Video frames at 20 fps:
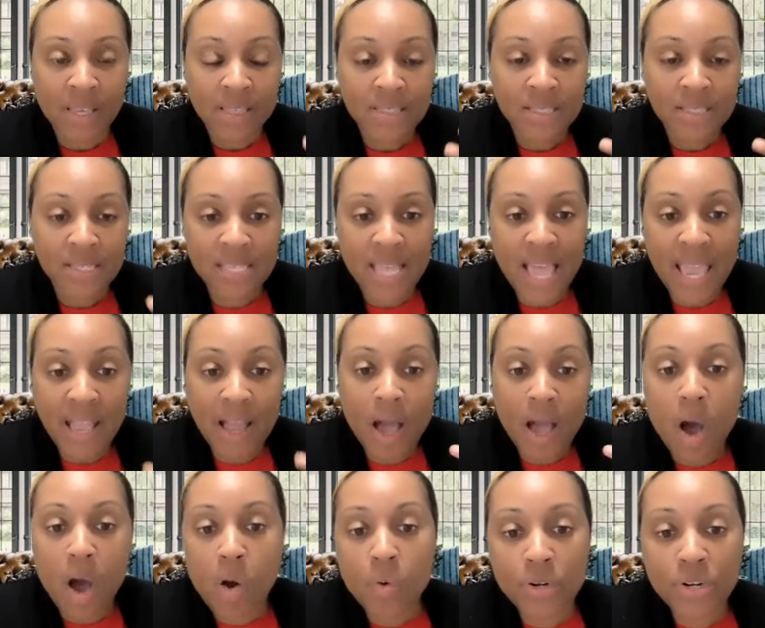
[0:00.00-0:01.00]
to take
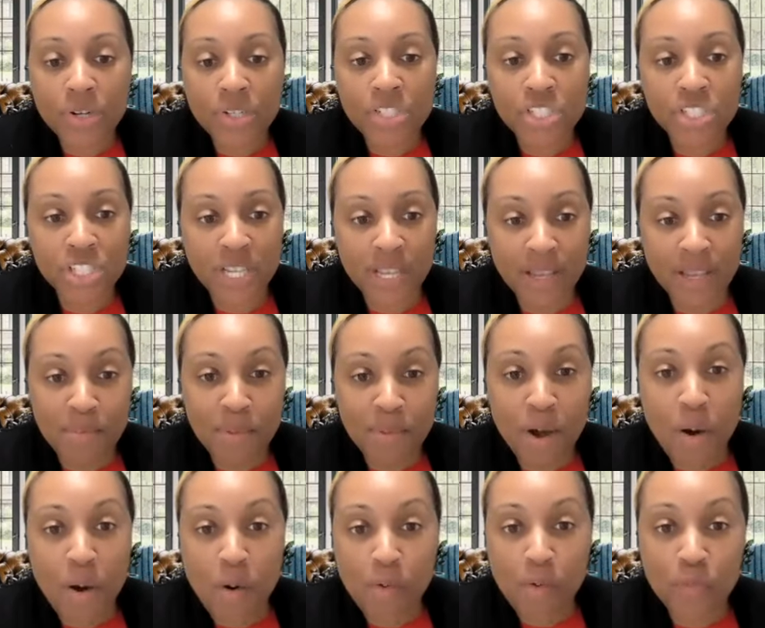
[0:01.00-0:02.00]
ownership
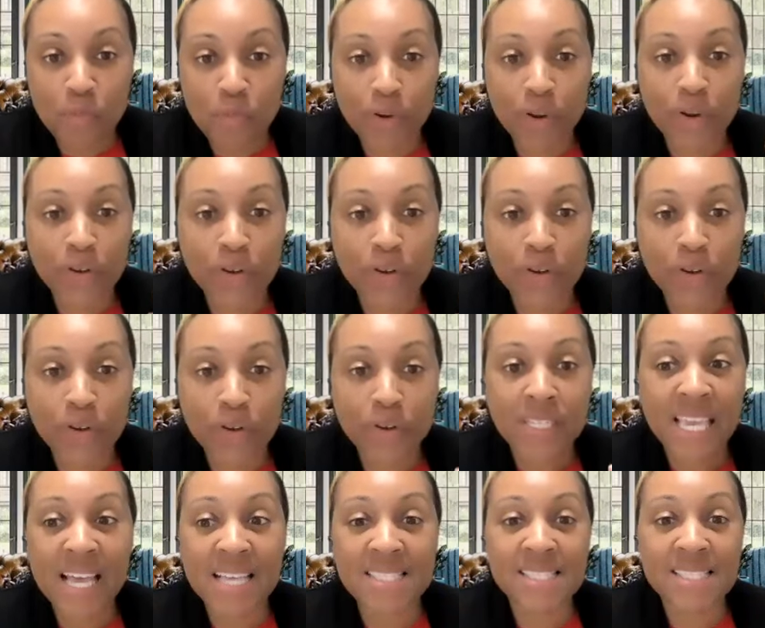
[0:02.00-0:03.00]
over
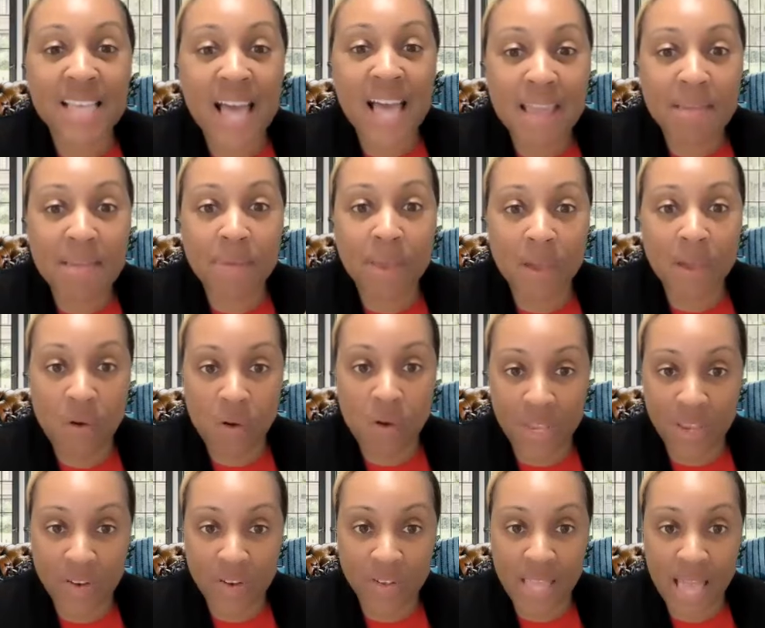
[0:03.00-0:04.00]
the
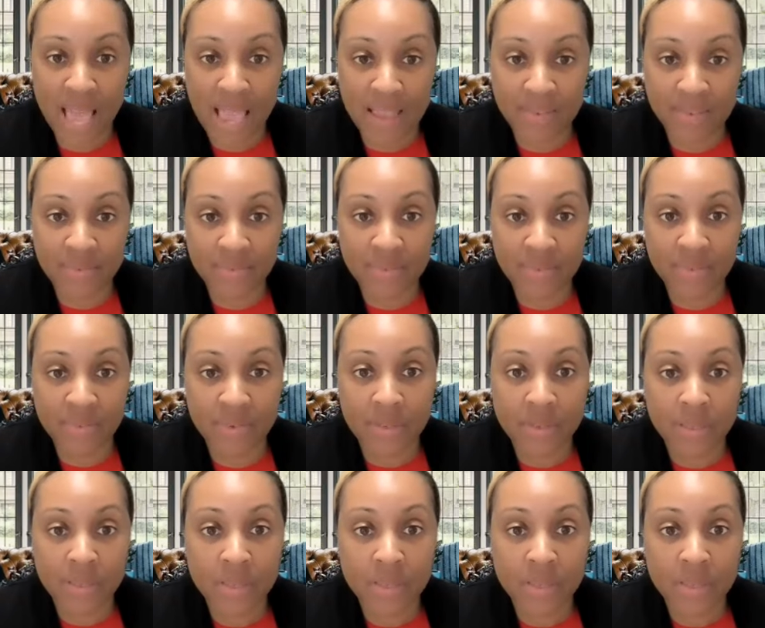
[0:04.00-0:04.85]
assignment on your life.